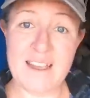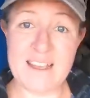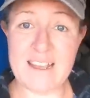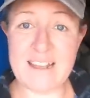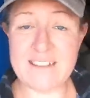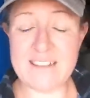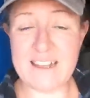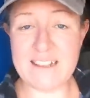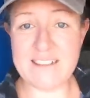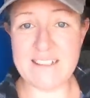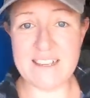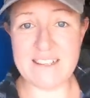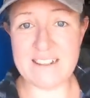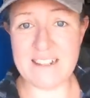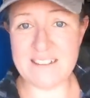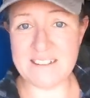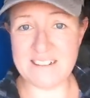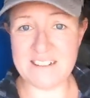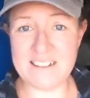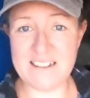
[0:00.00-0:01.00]
I guess that's it.
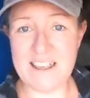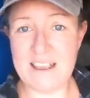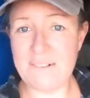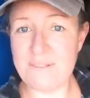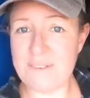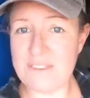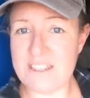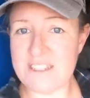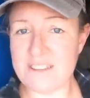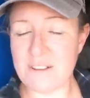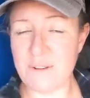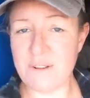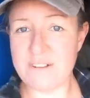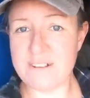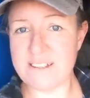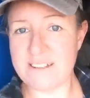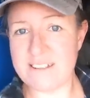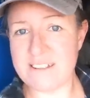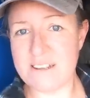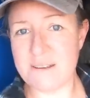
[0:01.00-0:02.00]
That's just life with the solar
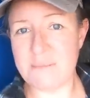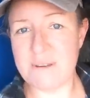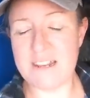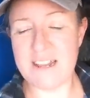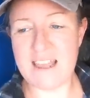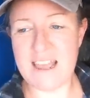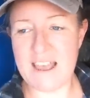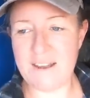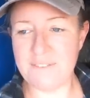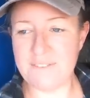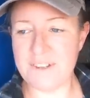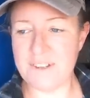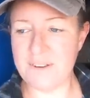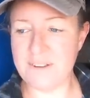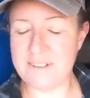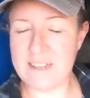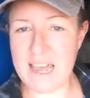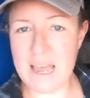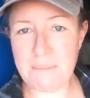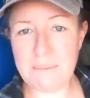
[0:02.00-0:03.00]
system, and I have to
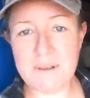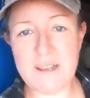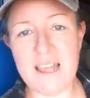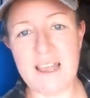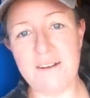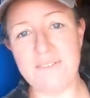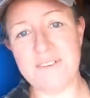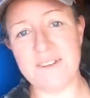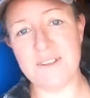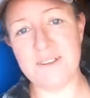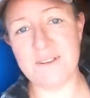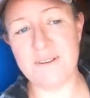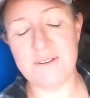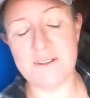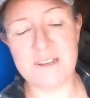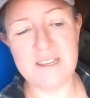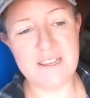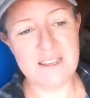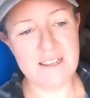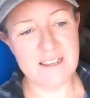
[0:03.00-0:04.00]
adapt. I have
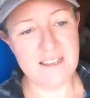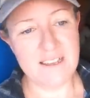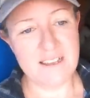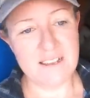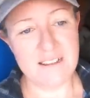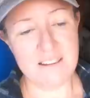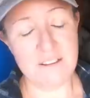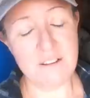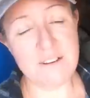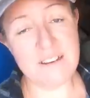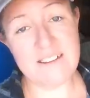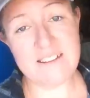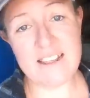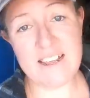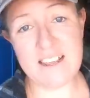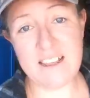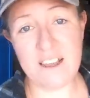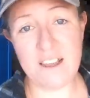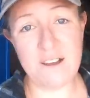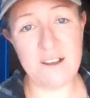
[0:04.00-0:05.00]
to learn as
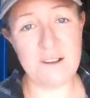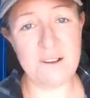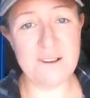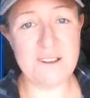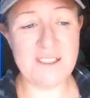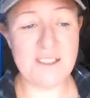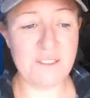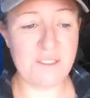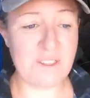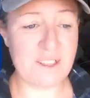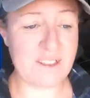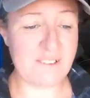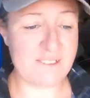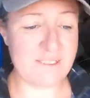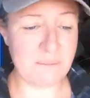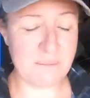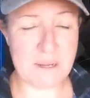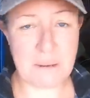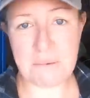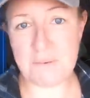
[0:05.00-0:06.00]
I go, think of
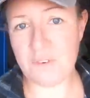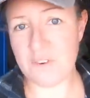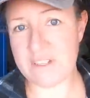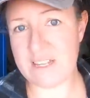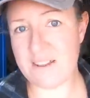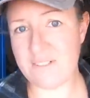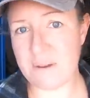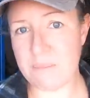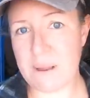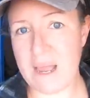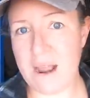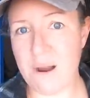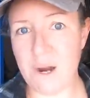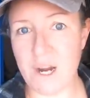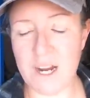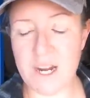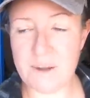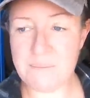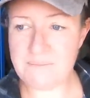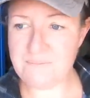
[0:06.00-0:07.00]
some tips for saving
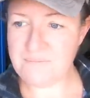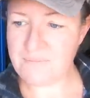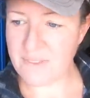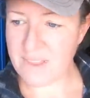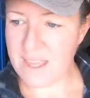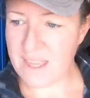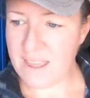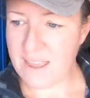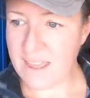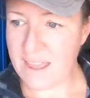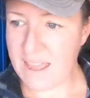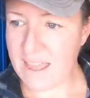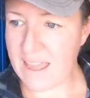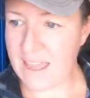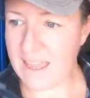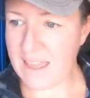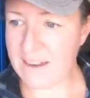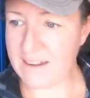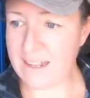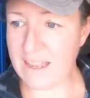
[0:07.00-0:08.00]
power,
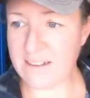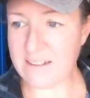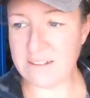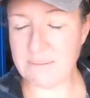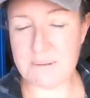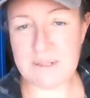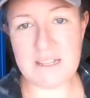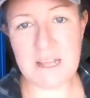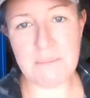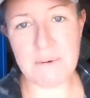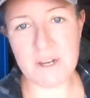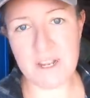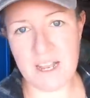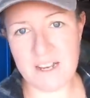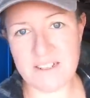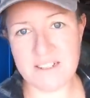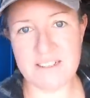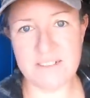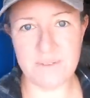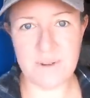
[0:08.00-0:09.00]
and yeah, just be a lot more
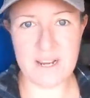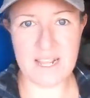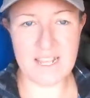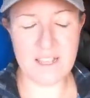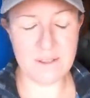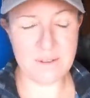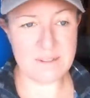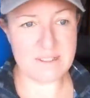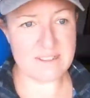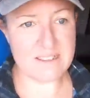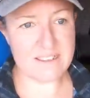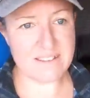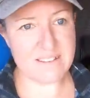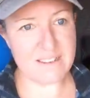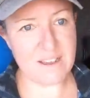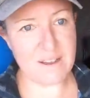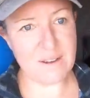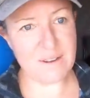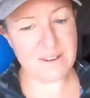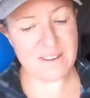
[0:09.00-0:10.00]
conscious of what I use.
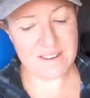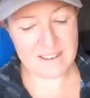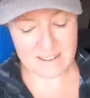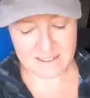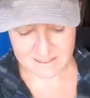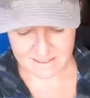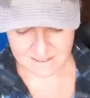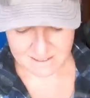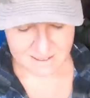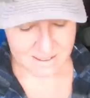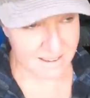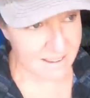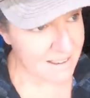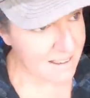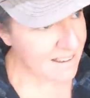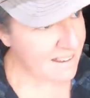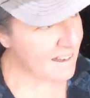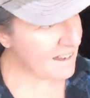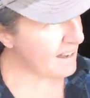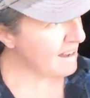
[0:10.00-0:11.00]
So
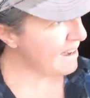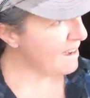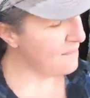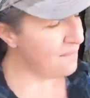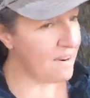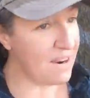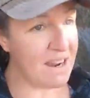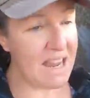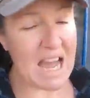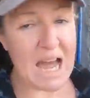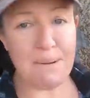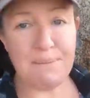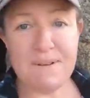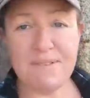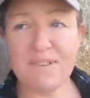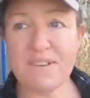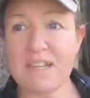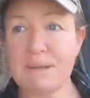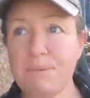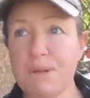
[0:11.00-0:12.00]
I'm very happy
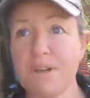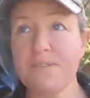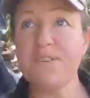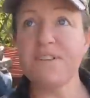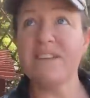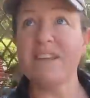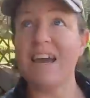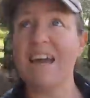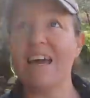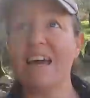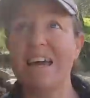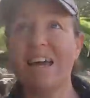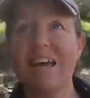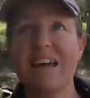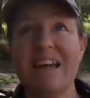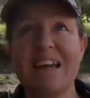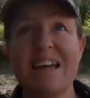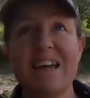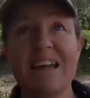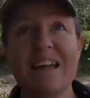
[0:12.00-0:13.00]
for this beautiful
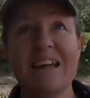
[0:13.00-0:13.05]
day.